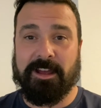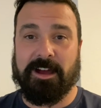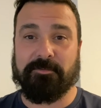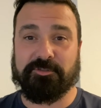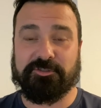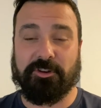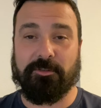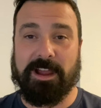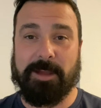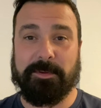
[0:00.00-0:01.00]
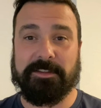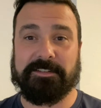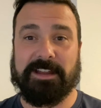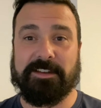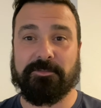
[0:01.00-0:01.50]
I was so happy that
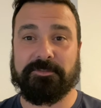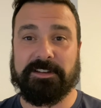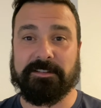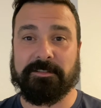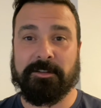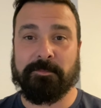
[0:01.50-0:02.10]
Daniel didn't.